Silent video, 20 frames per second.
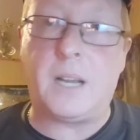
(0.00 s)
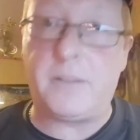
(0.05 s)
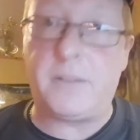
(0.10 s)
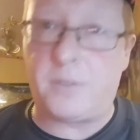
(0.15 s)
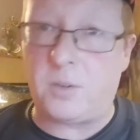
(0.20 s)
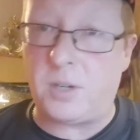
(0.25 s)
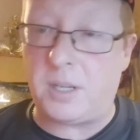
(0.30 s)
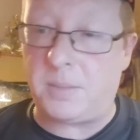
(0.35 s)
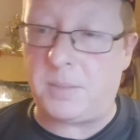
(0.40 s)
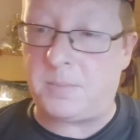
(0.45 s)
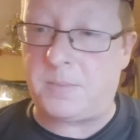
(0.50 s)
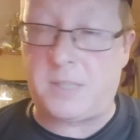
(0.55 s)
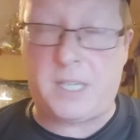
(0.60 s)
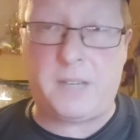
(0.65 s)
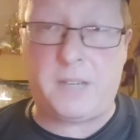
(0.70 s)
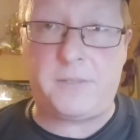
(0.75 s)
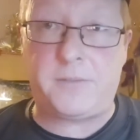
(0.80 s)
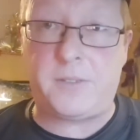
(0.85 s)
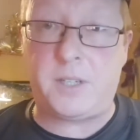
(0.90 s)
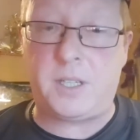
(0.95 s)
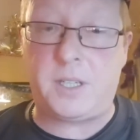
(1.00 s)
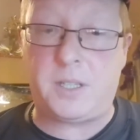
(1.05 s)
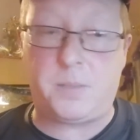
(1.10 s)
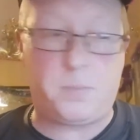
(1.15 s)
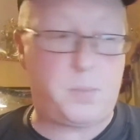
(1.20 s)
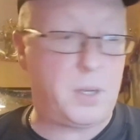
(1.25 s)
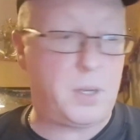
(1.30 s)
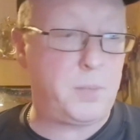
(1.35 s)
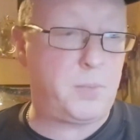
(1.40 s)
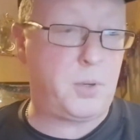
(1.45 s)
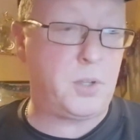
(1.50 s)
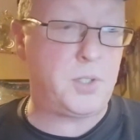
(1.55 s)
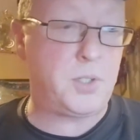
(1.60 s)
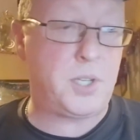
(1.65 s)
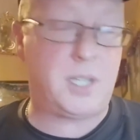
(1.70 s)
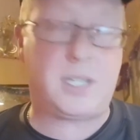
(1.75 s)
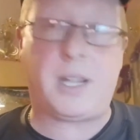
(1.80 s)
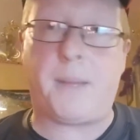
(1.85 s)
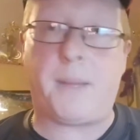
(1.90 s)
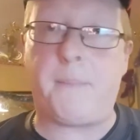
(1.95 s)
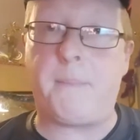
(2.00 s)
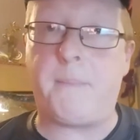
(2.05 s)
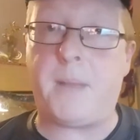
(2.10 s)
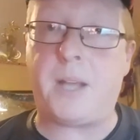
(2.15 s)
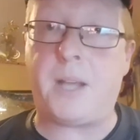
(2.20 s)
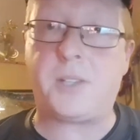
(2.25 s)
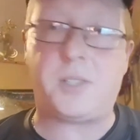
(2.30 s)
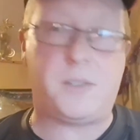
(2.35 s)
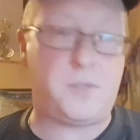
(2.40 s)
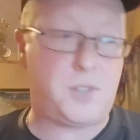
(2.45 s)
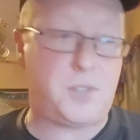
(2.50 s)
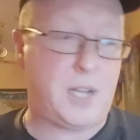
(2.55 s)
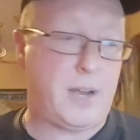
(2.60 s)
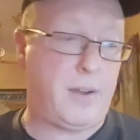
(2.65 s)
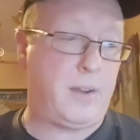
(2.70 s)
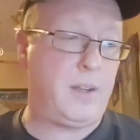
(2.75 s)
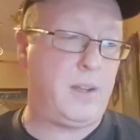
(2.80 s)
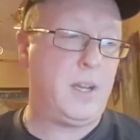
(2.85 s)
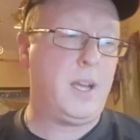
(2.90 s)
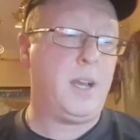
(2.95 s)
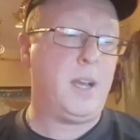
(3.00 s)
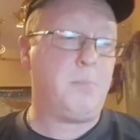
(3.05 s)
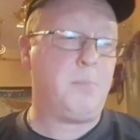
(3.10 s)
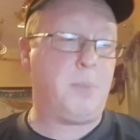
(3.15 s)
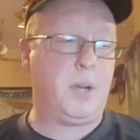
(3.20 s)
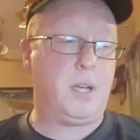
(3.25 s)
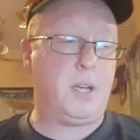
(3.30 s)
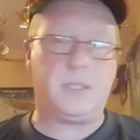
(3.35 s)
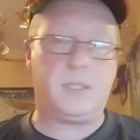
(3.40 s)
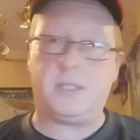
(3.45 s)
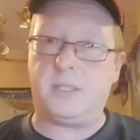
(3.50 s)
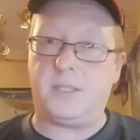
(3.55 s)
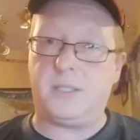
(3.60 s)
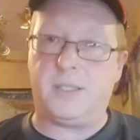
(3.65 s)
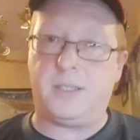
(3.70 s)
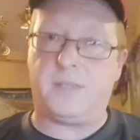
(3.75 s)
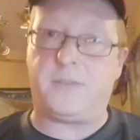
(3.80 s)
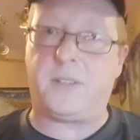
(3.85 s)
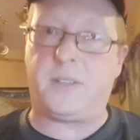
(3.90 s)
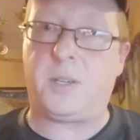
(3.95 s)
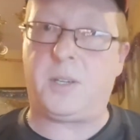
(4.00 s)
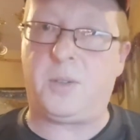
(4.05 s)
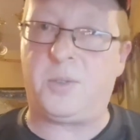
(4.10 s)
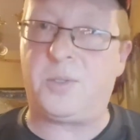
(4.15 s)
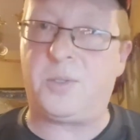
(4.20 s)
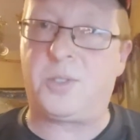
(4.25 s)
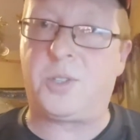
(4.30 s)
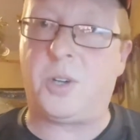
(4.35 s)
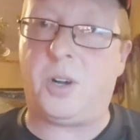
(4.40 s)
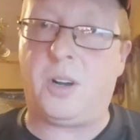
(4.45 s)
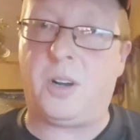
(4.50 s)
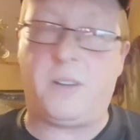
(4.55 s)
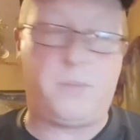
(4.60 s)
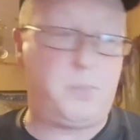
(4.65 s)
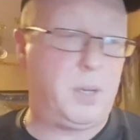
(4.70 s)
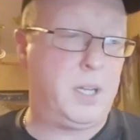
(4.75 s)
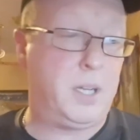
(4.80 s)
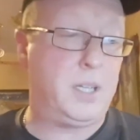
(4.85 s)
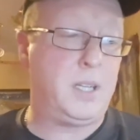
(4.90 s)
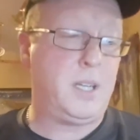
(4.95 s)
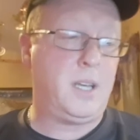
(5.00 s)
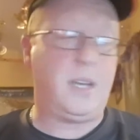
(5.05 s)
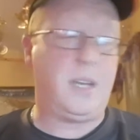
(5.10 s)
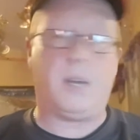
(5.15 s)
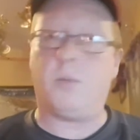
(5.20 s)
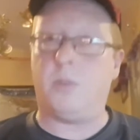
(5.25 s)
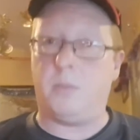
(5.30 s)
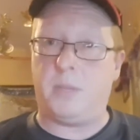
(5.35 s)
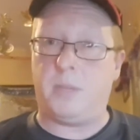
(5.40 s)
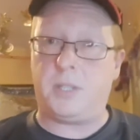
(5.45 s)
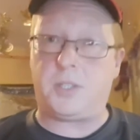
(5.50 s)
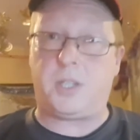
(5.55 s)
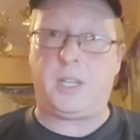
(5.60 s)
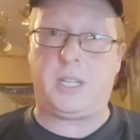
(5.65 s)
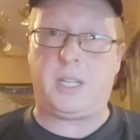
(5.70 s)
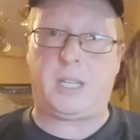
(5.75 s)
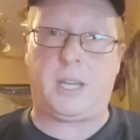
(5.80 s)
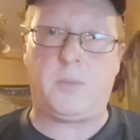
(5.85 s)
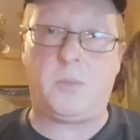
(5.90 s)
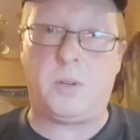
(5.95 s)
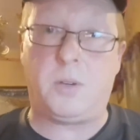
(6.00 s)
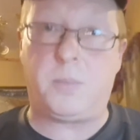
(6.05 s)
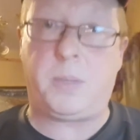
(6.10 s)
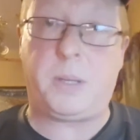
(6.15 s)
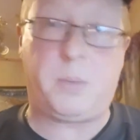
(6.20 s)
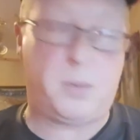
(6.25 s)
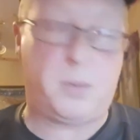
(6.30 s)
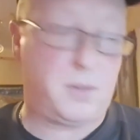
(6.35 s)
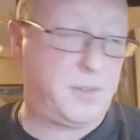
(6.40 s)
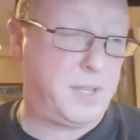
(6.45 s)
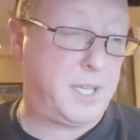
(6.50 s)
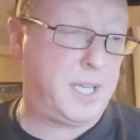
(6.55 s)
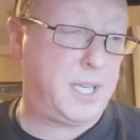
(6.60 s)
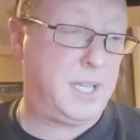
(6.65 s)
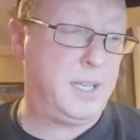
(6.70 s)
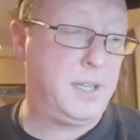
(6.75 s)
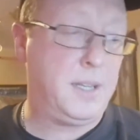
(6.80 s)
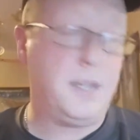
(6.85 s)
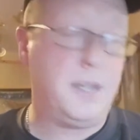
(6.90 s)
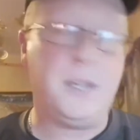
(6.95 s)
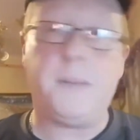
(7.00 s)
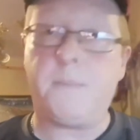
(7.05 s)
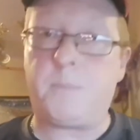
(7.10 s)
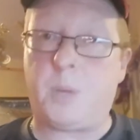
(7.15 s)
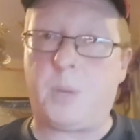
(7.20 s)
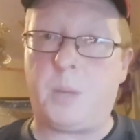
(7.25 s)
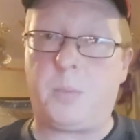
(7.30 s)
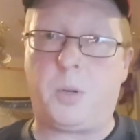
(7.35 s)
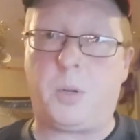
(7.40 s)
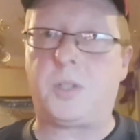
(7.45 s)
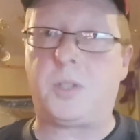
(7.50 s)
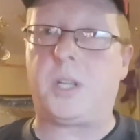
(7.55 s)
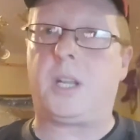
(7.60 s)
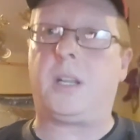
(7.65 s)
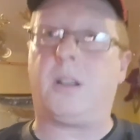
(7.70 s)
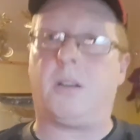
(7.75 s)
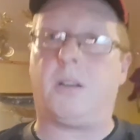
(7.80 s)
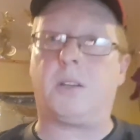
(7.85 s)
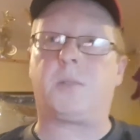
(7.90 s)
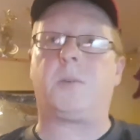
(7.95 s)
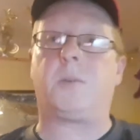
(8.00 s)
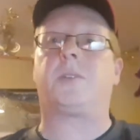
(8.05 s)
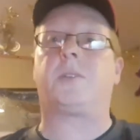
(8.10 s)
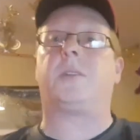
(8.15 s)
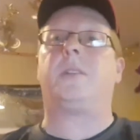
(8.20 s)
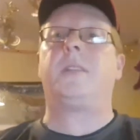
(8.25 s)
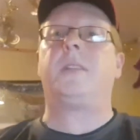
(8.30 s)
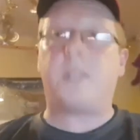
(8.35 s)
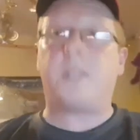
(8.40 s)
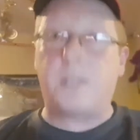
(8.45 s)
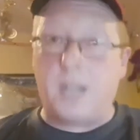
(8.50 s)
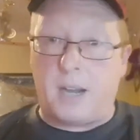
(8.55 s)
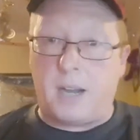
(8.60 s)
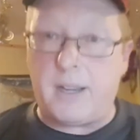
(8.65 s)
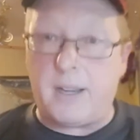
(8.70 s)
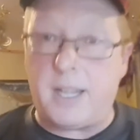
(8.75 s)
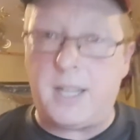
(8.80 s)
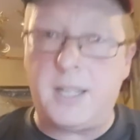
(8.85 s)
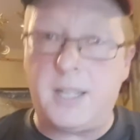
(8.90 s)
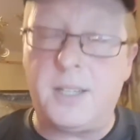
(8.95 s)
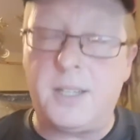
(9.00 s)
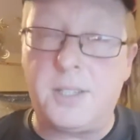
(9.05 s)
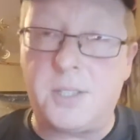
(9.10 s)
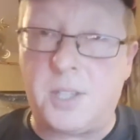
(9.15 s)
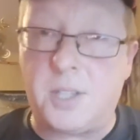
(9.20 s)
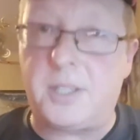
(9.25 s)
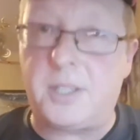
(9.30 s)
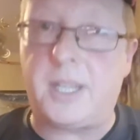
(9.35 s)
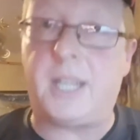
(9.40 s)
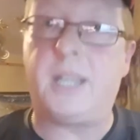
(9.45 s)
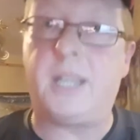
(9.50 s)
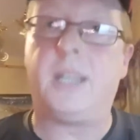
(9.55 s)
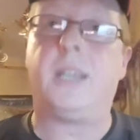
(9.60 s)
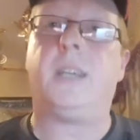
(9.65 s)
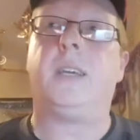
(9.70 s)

already give the Bike Project a massive shout out, but I think you shut off. But I will mention it again while people are thinking. Bike Project, Lawrence Weston, this Saturday, Sunday.